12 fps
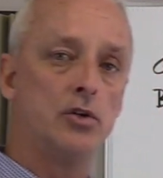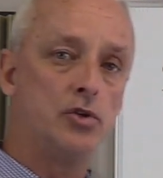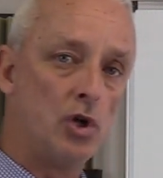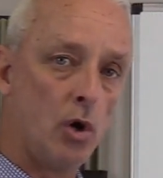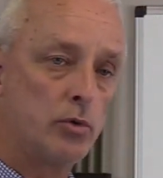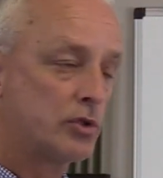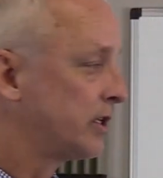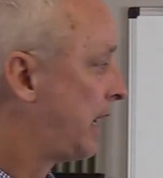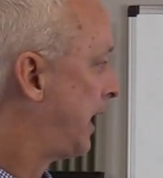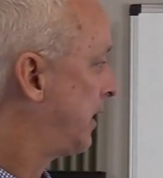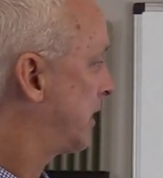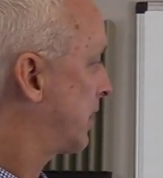Don't
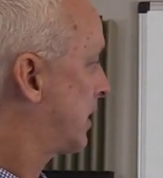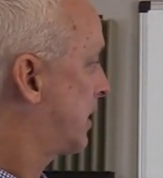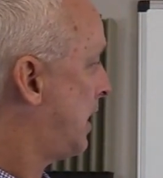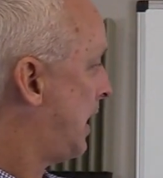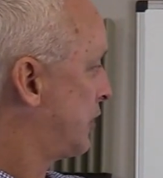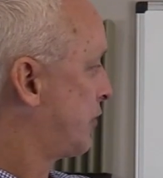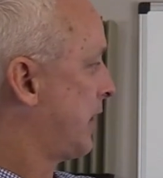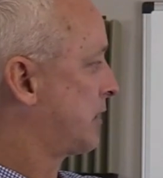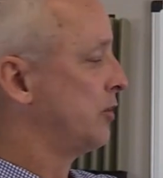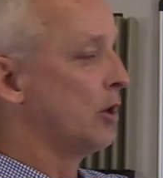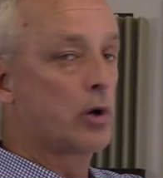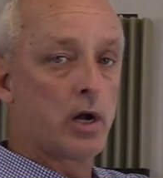sign contracts.
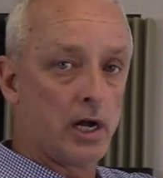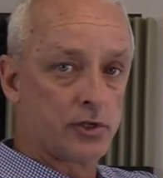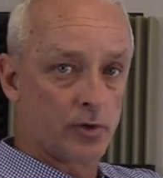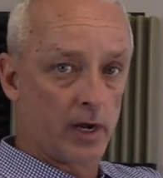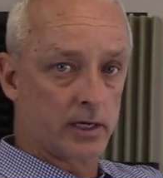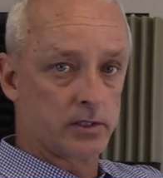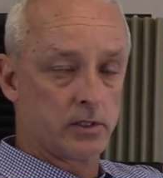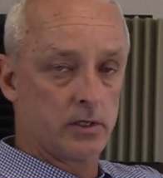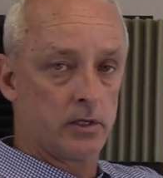No contracts.